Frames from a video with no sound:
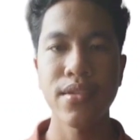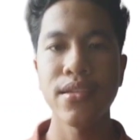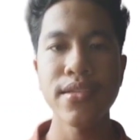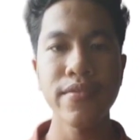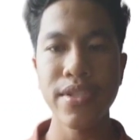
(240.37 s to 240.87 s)

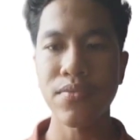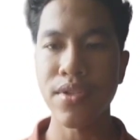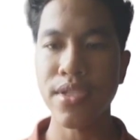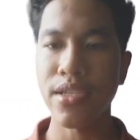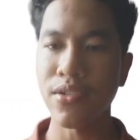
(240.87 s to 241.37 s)
This service
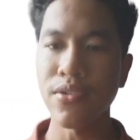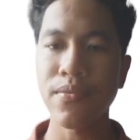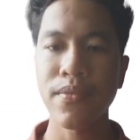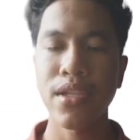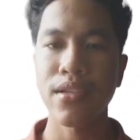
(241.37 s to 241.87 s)
was include
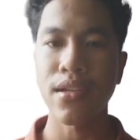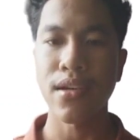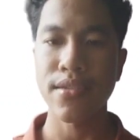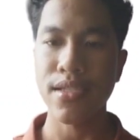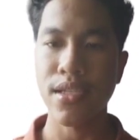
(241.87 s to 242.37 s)

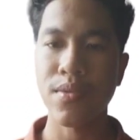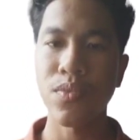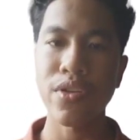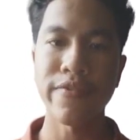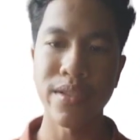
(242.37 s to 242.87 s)
such as
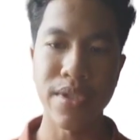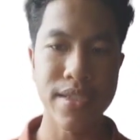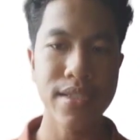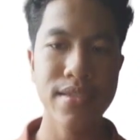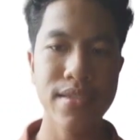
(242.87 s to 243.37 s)
more comfortable
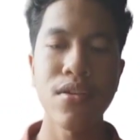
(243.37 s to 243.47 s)
seats,